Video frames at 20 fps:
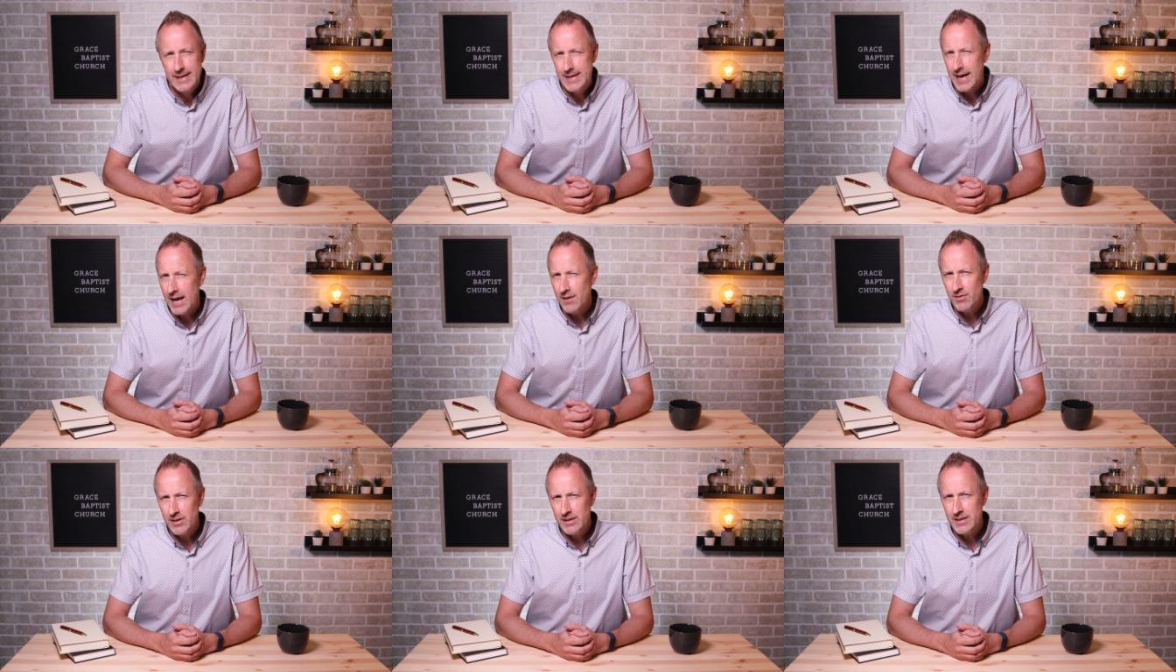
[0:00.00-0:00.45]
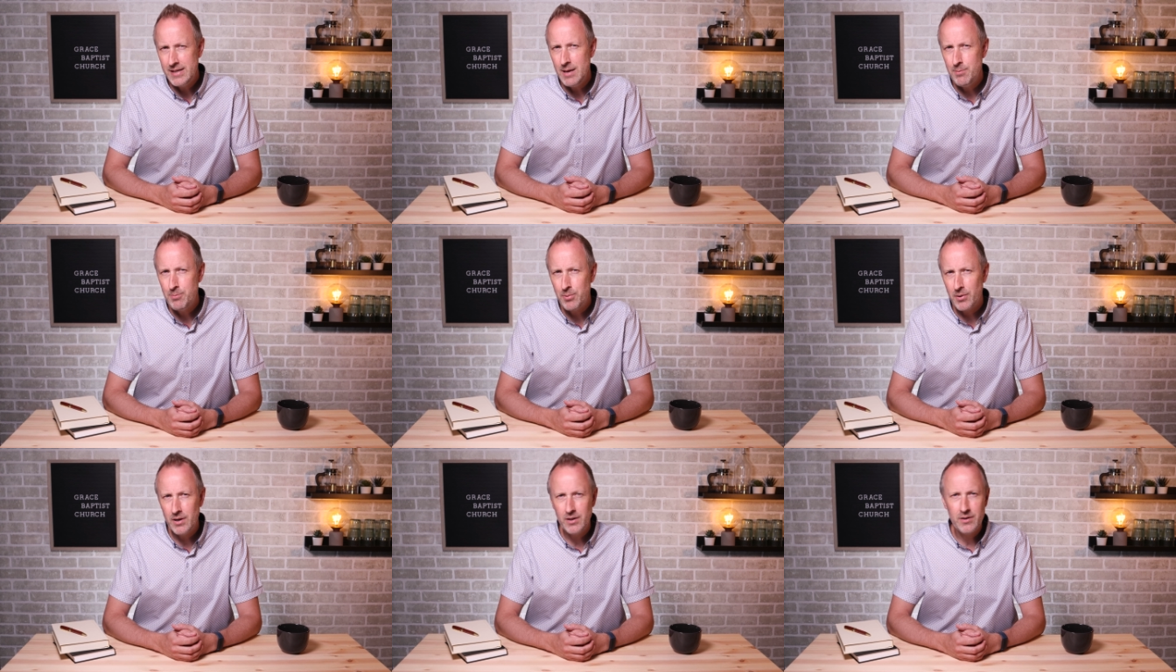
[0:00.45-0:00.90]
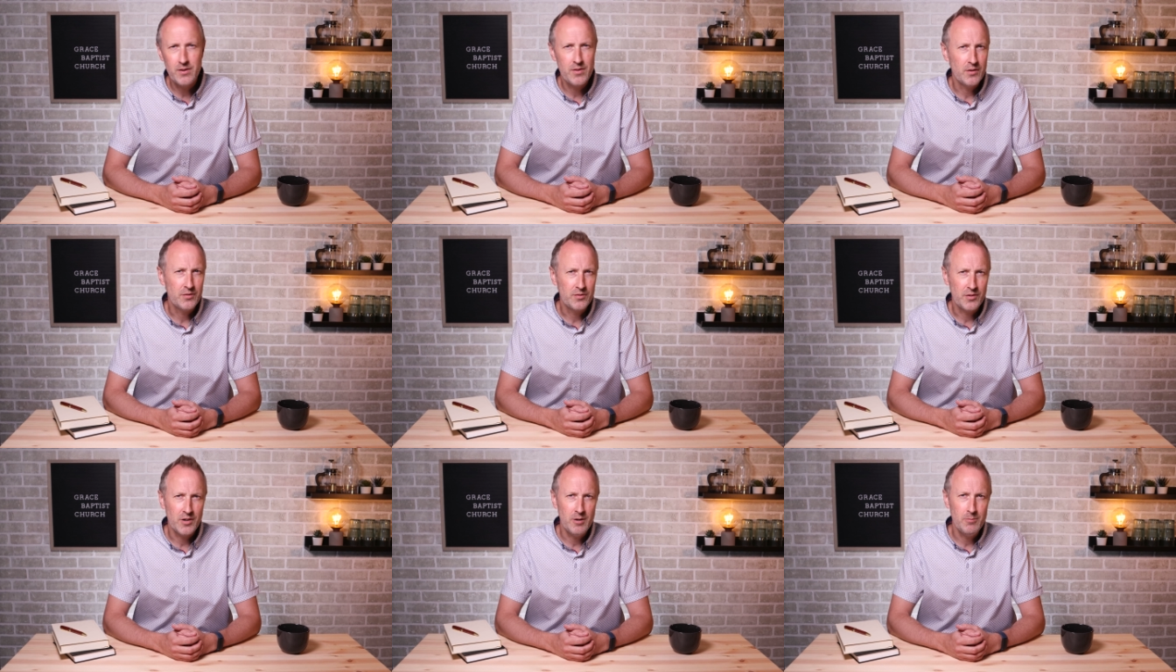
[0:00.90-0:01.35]
Diving deeper into
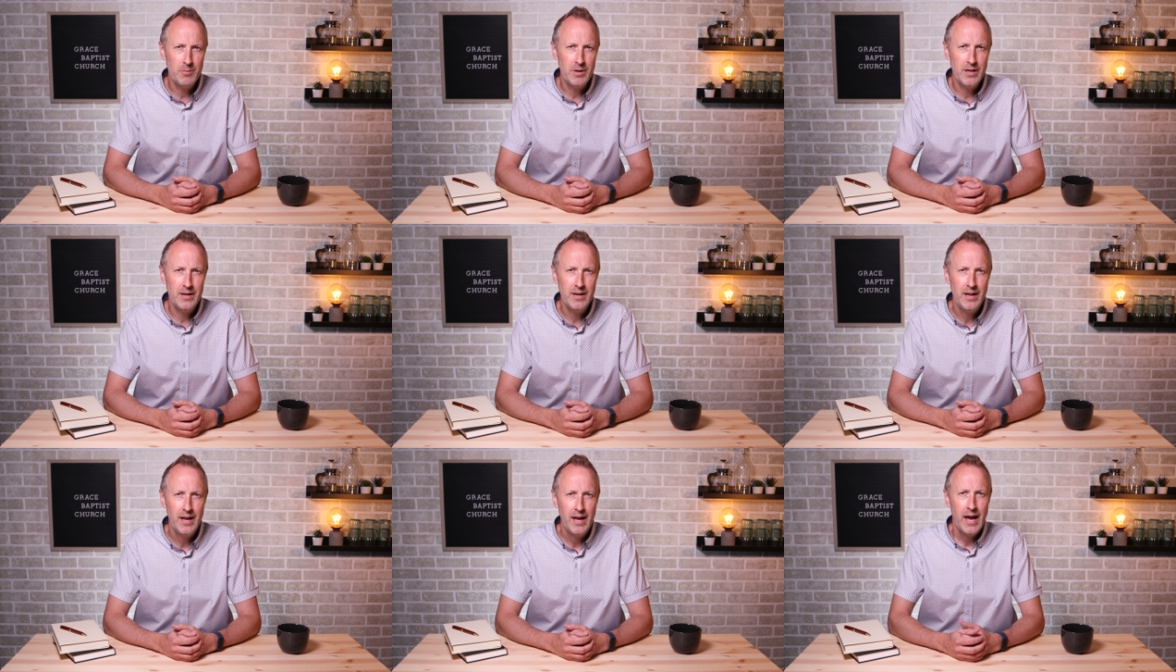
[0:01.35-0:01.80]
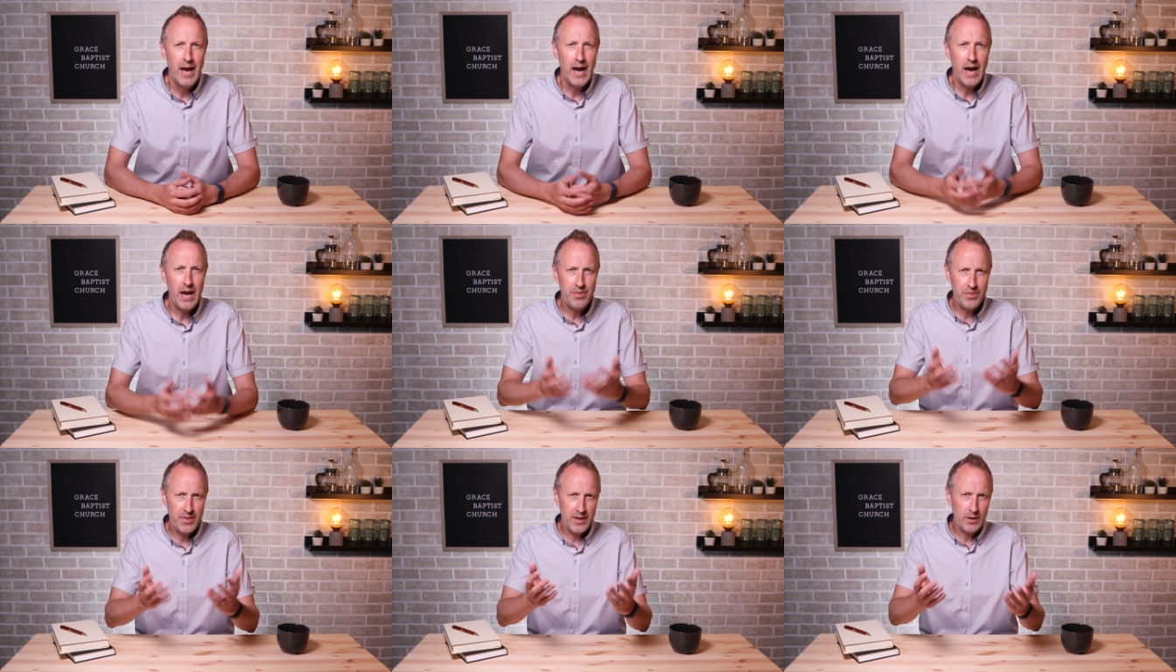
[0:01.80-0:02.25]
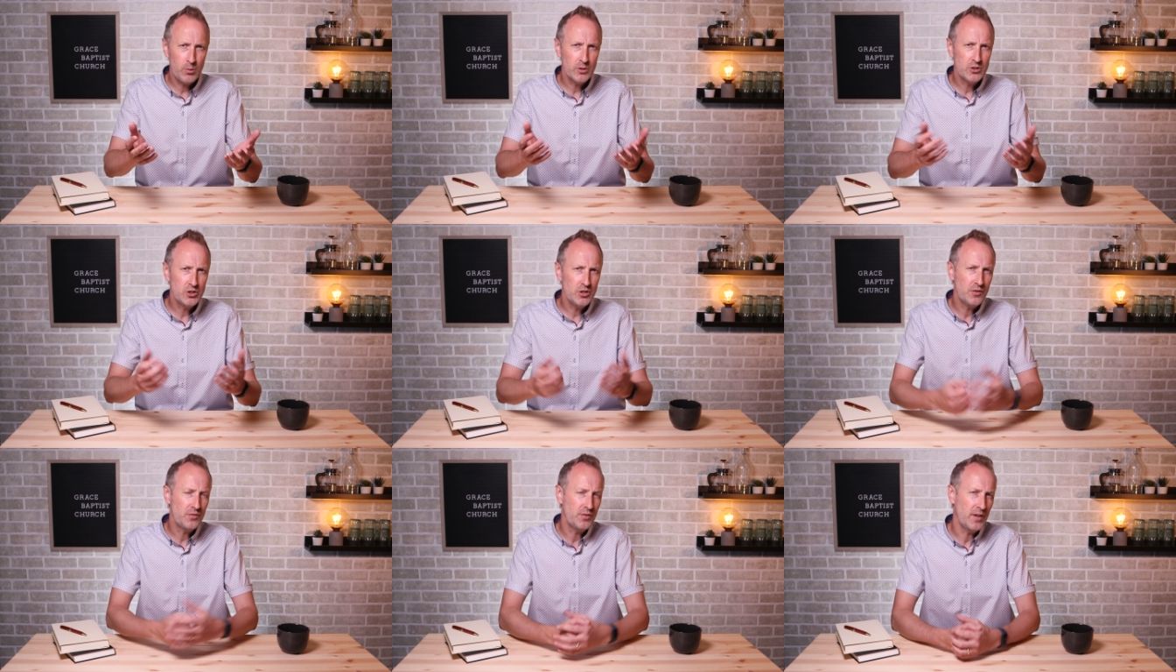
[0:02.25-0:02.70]
the sermon, I think
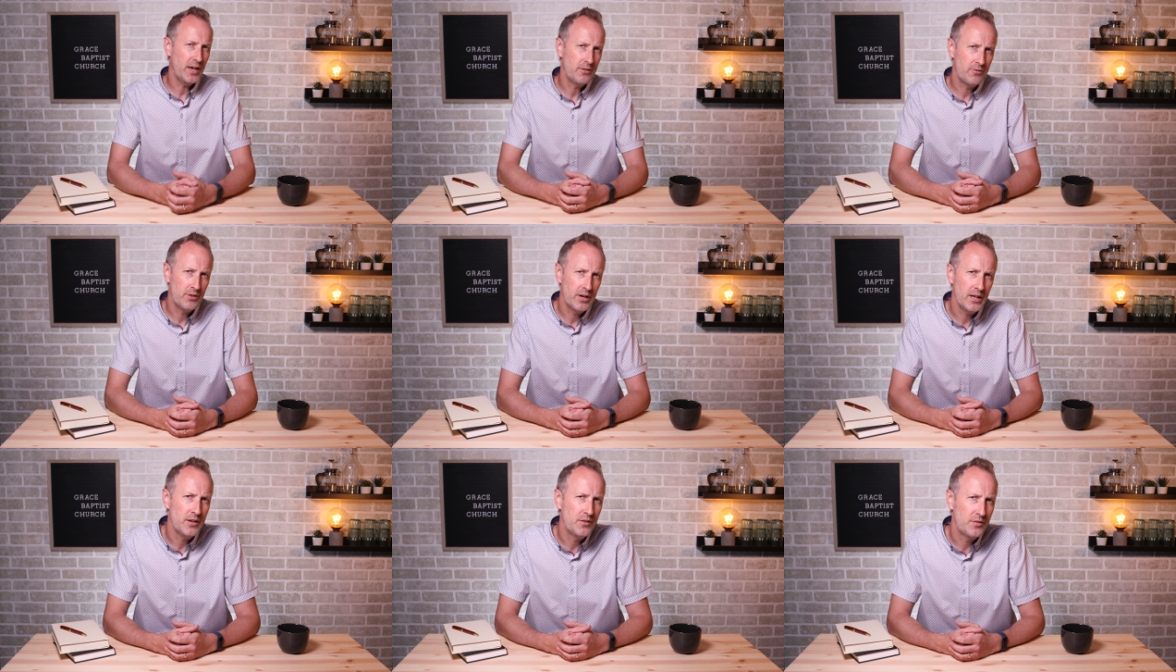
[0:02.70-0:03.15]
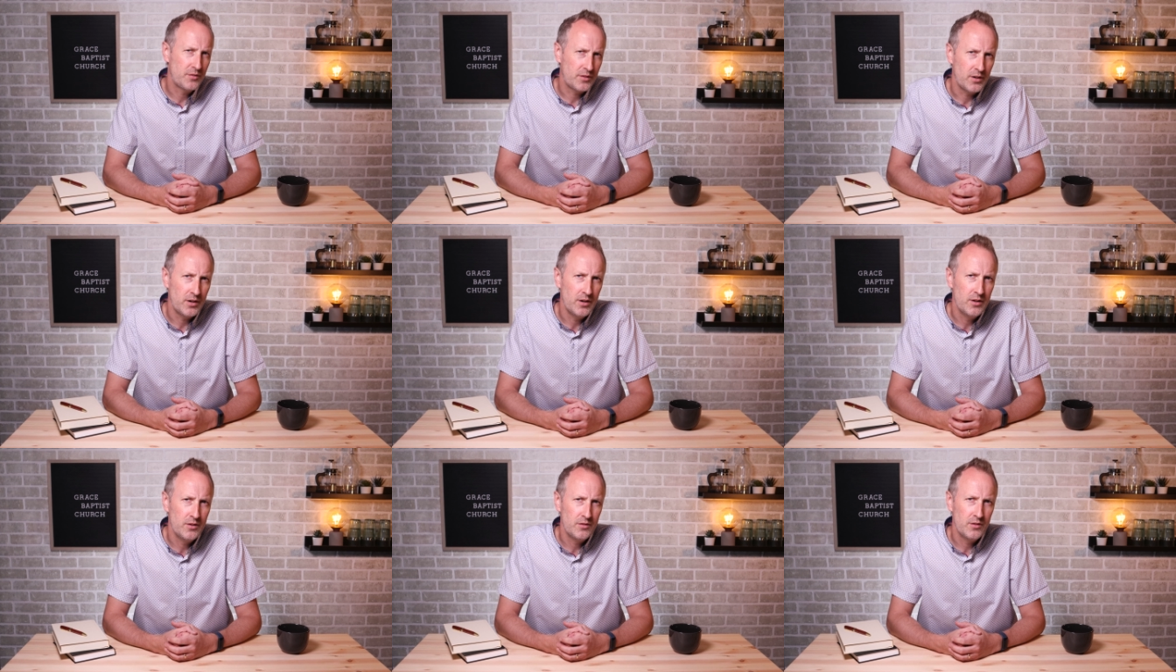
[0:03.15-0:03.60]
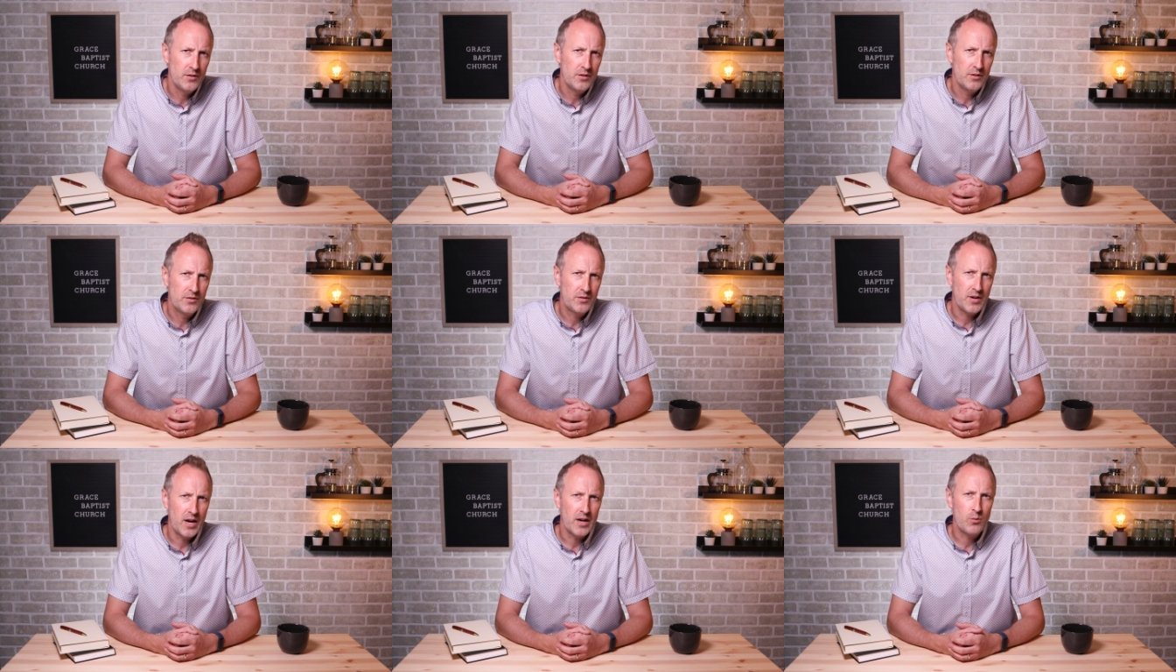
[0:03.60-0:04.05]
what you said really st-
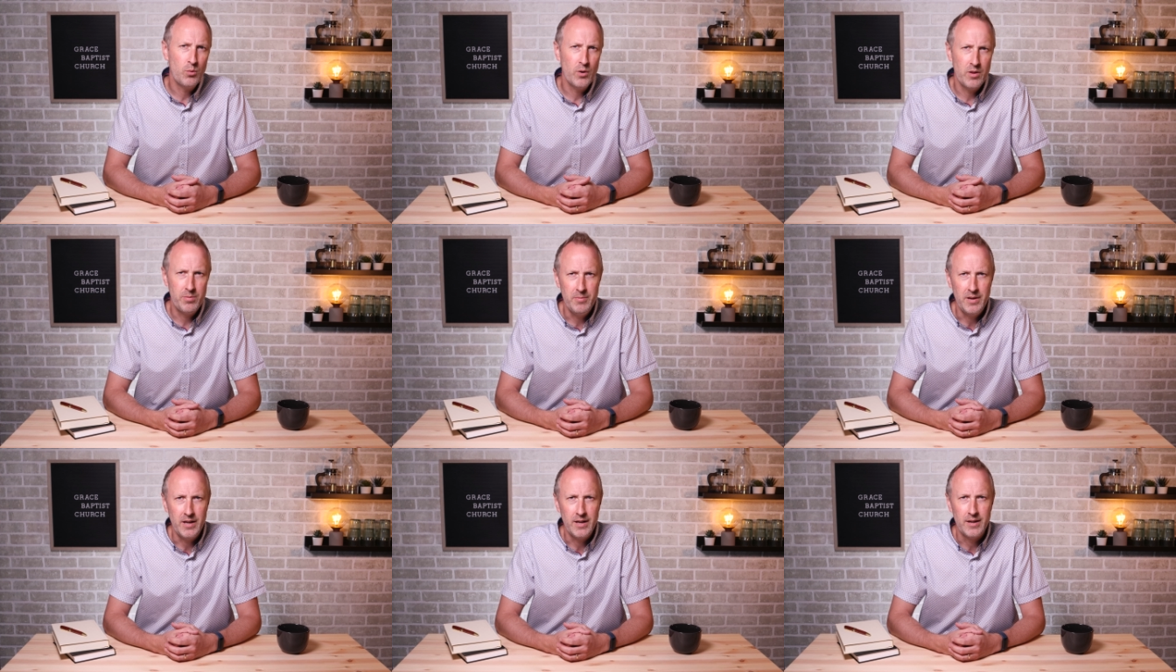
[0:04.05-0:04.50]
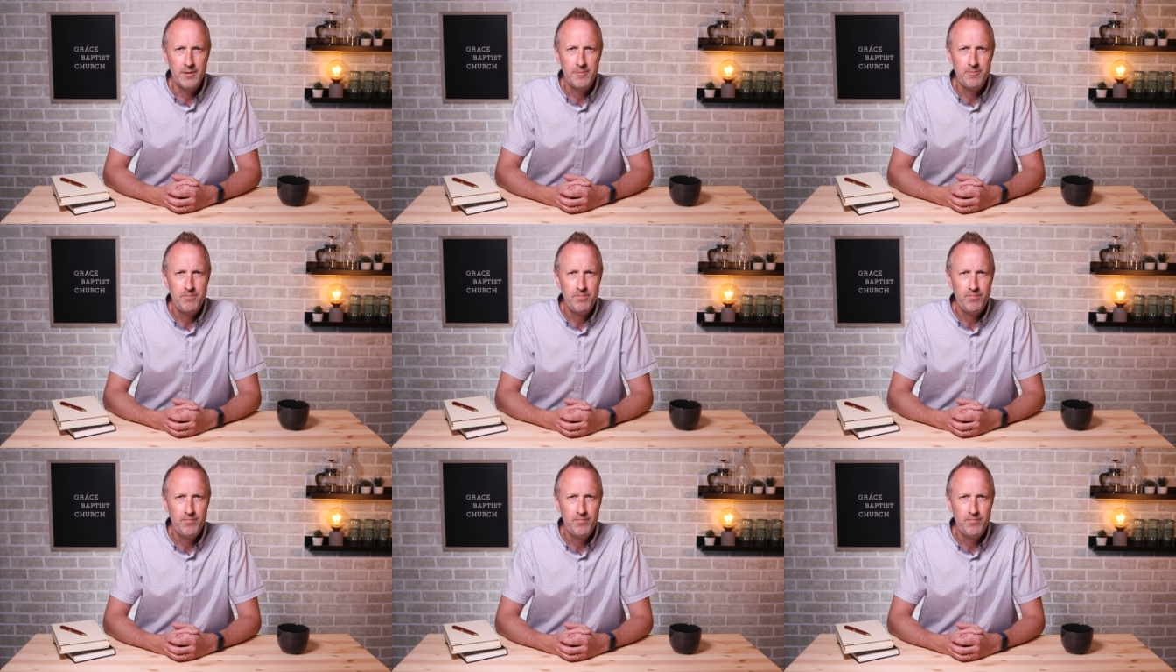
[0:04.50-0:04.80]
stuck with me.